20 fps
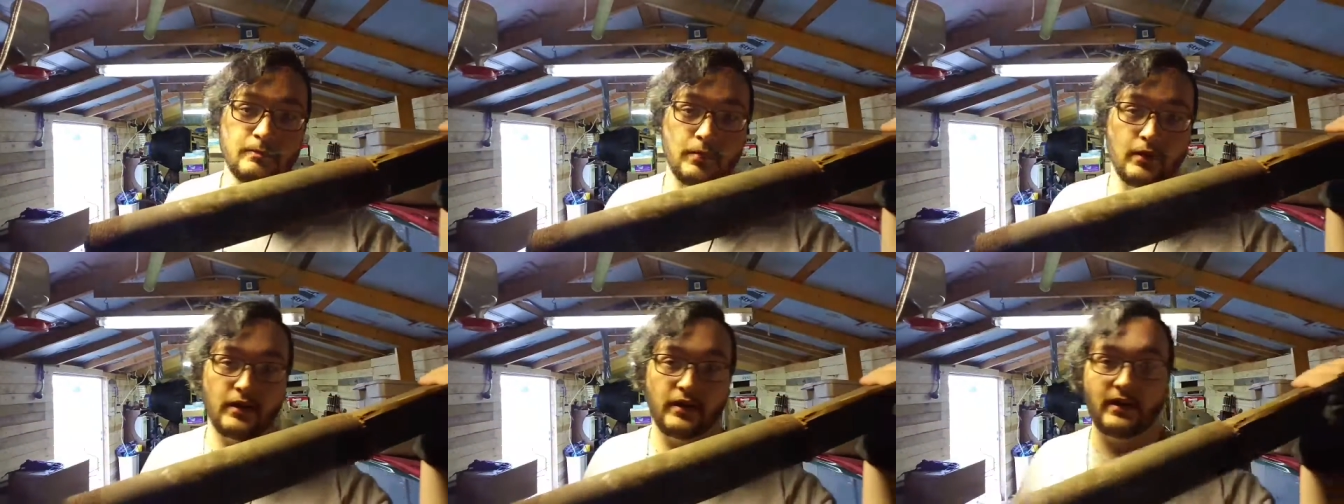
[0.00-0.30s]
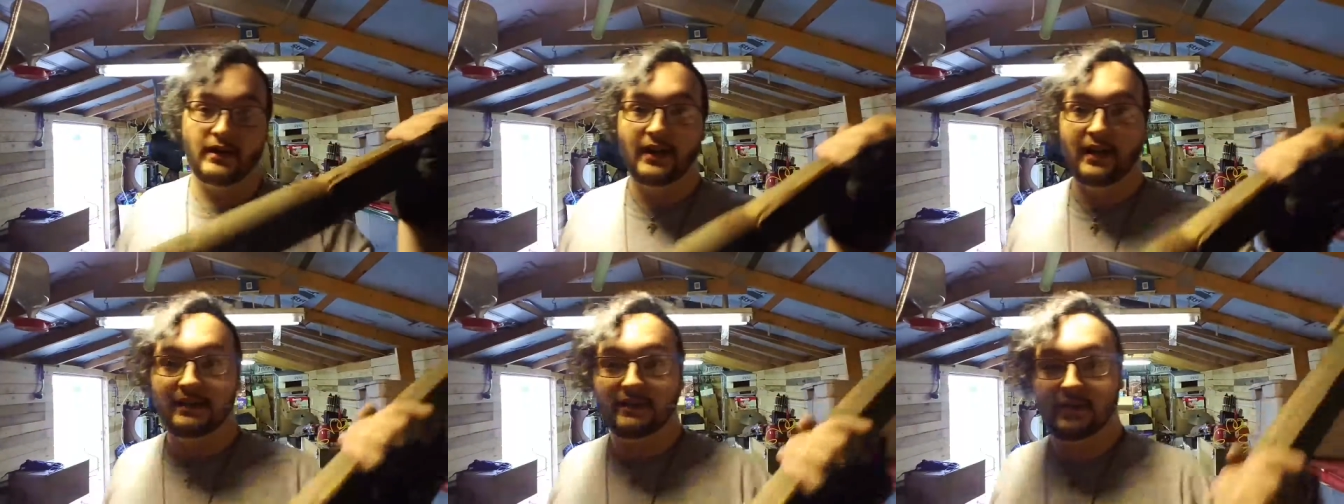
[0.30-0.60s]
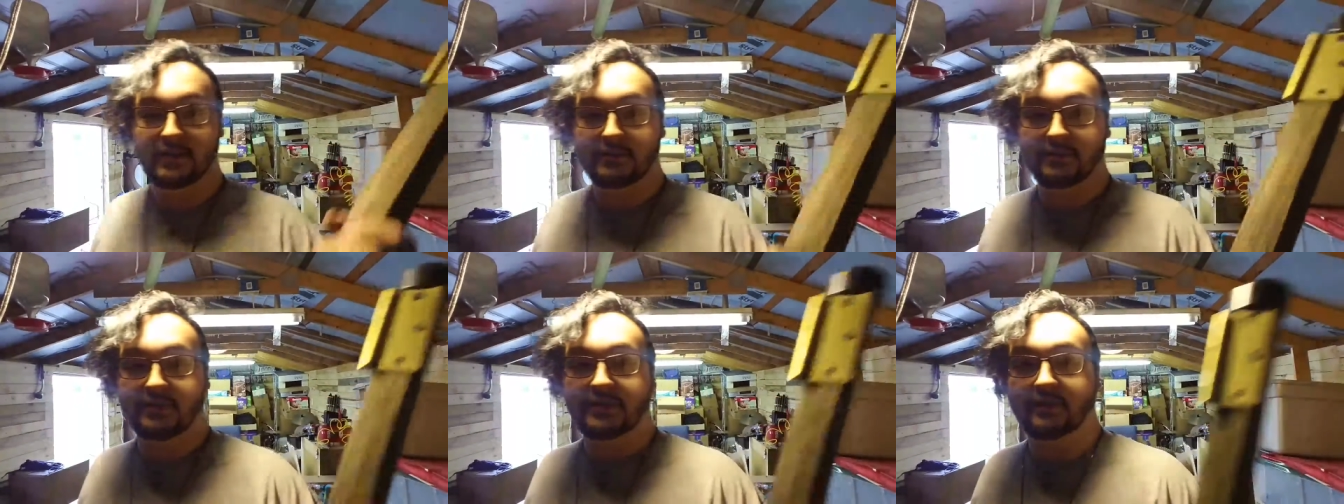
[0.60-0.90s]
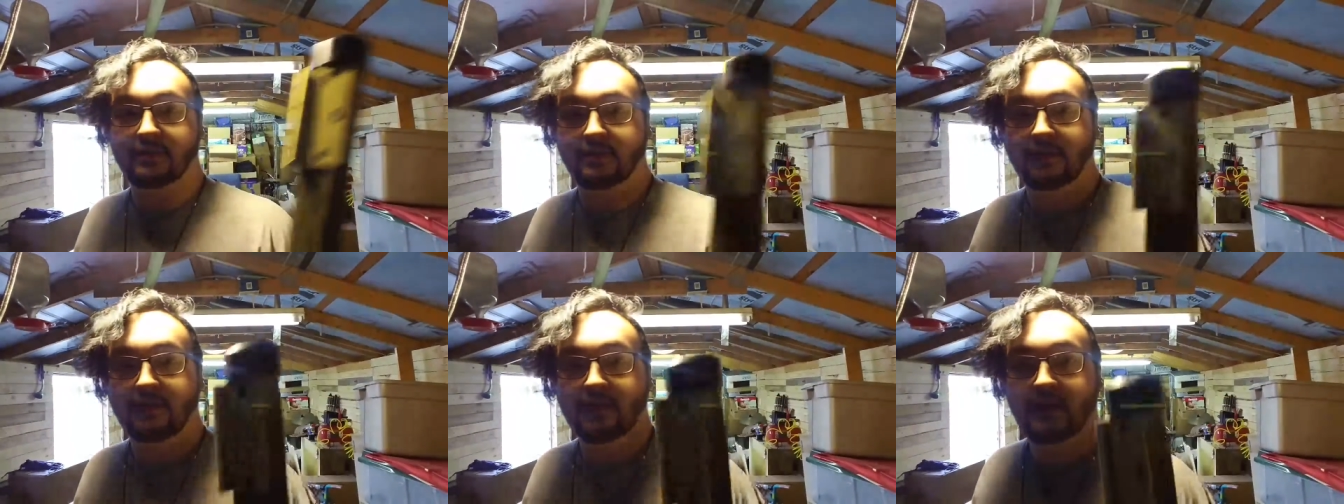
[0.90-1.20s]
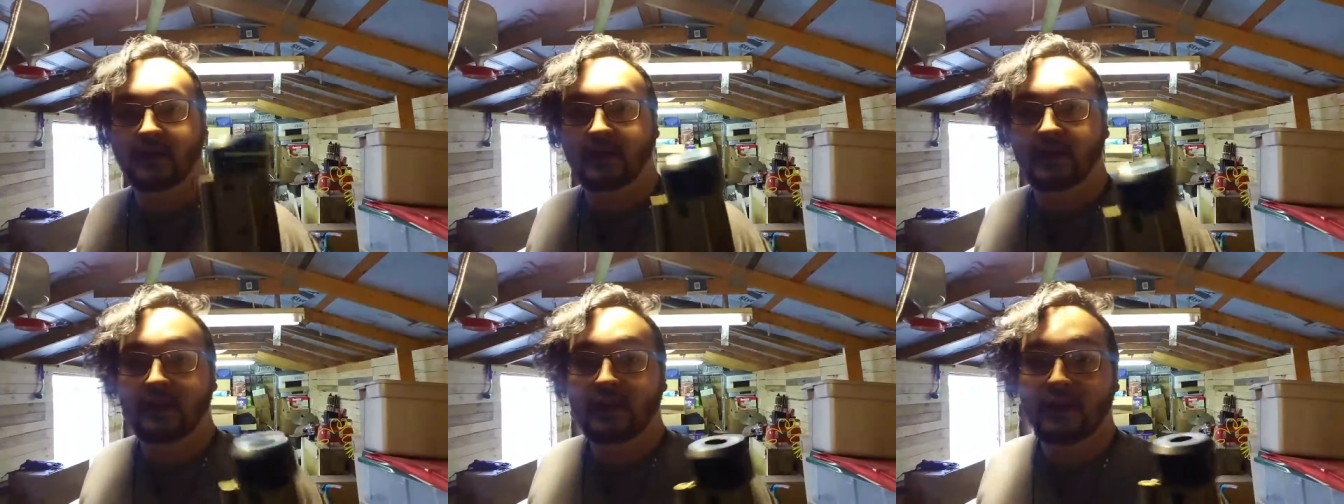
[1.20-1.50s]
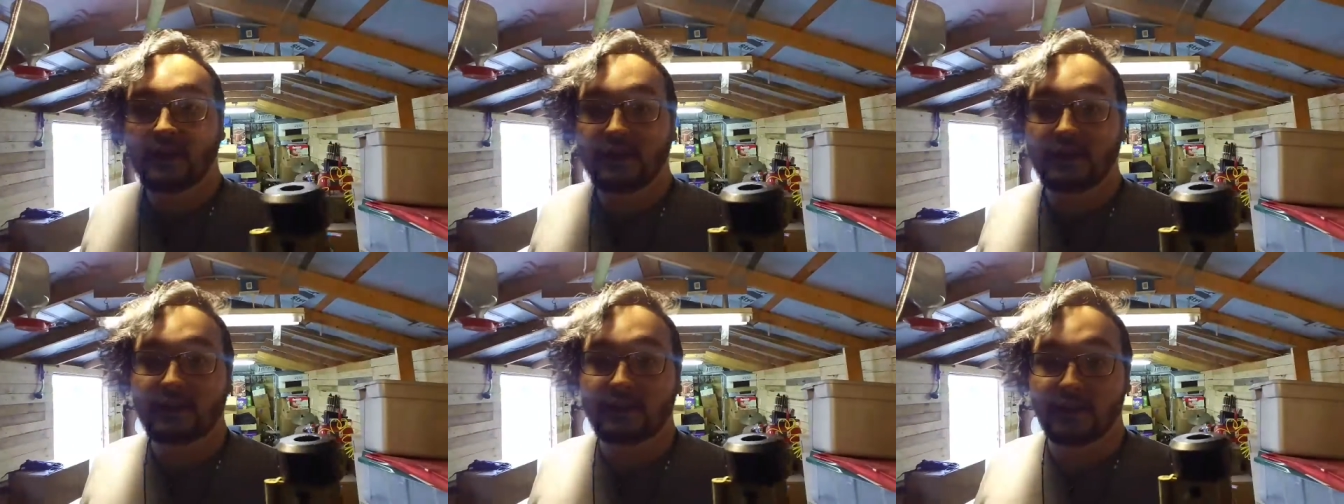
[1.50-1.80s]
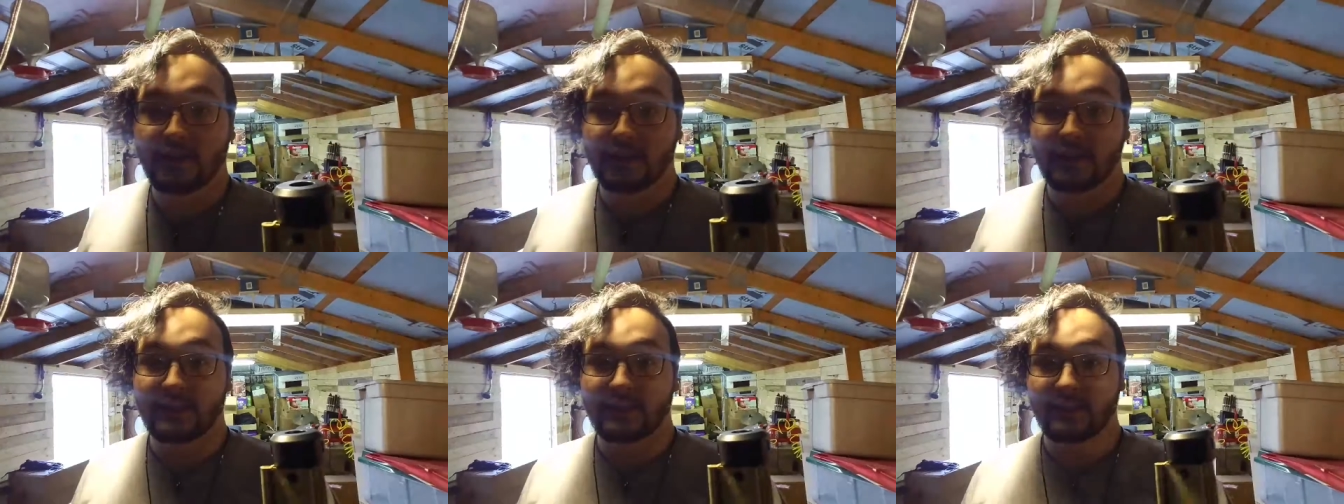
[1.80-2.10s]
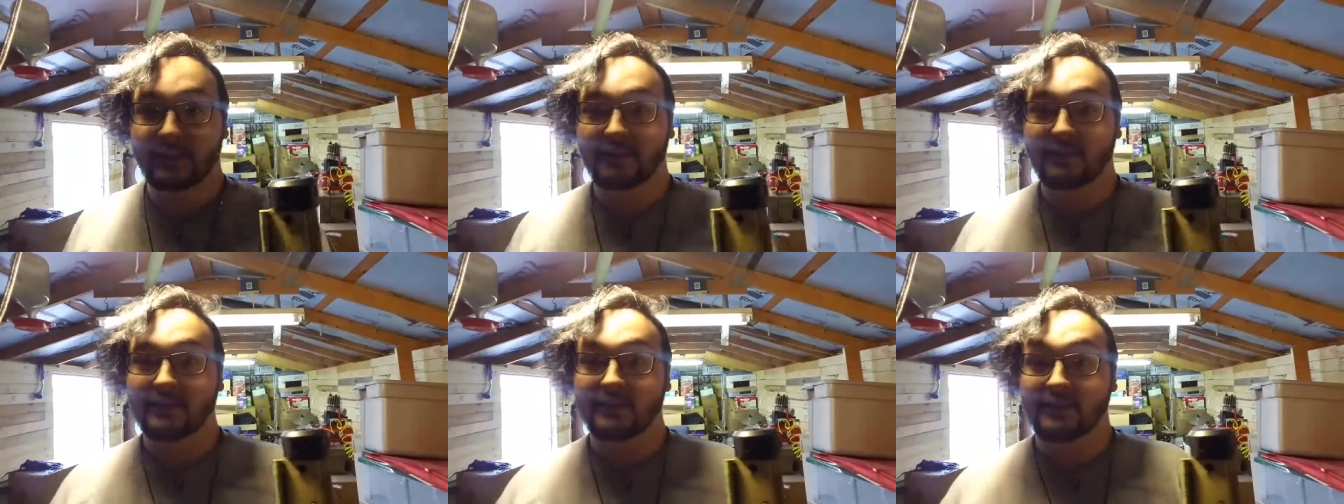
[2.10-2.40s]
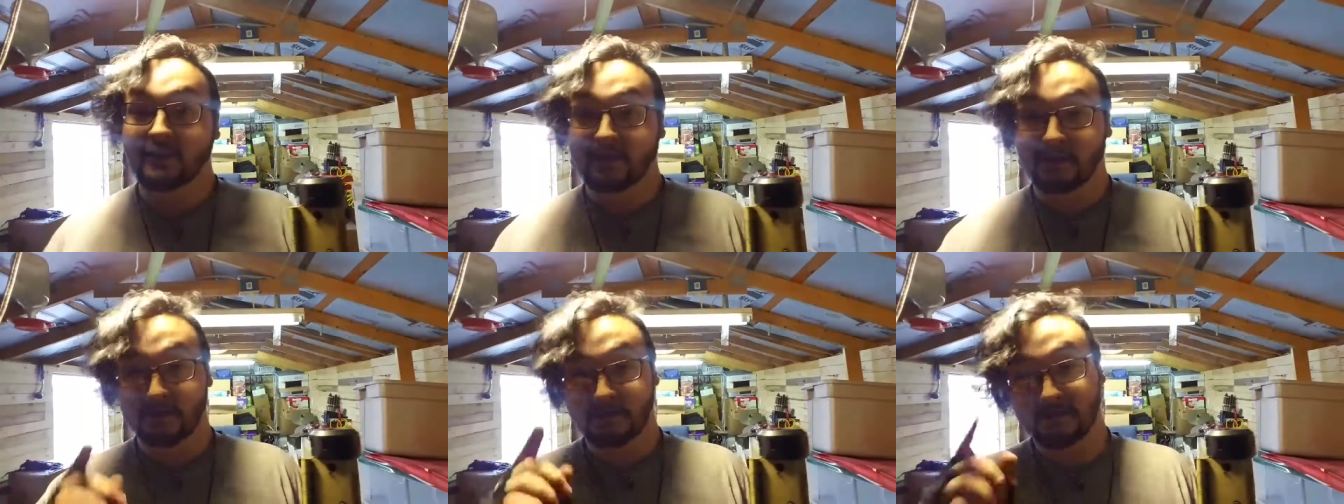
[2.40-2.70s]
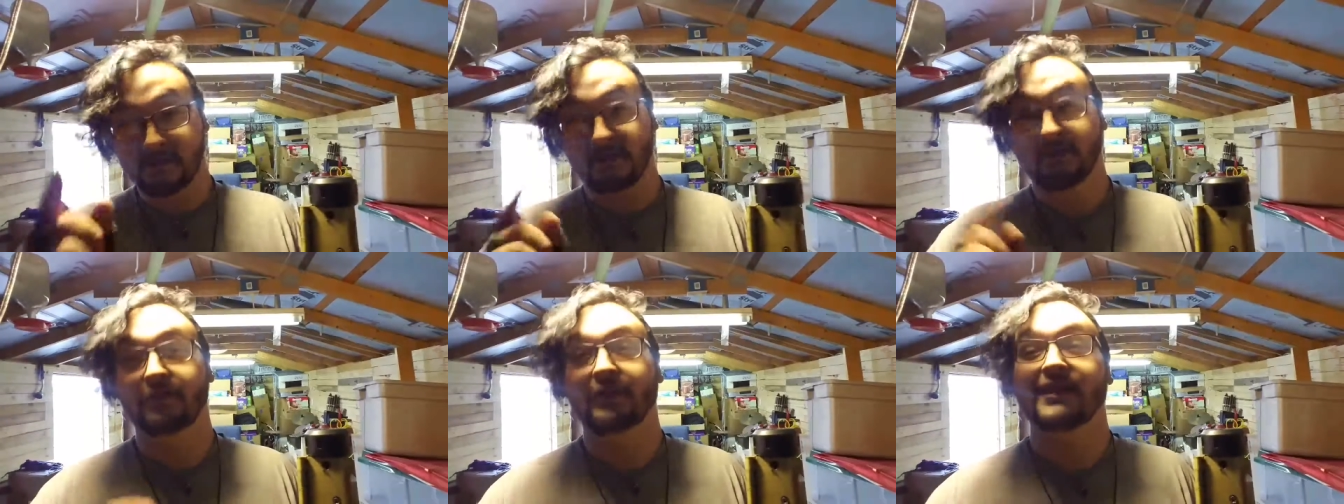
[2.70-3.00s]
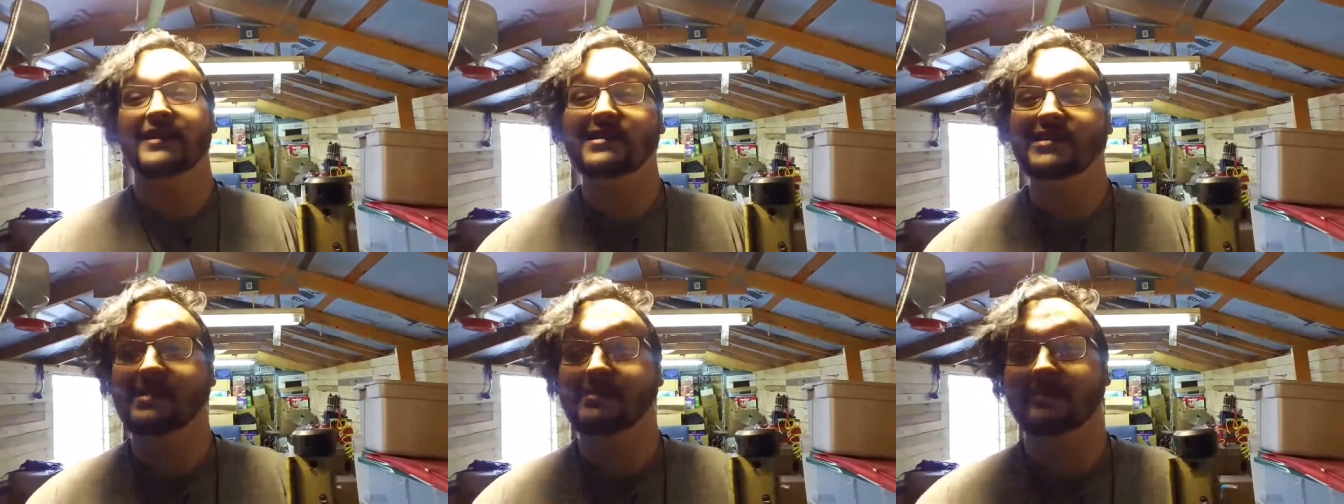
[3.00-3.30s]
but that's up to you. And let's go find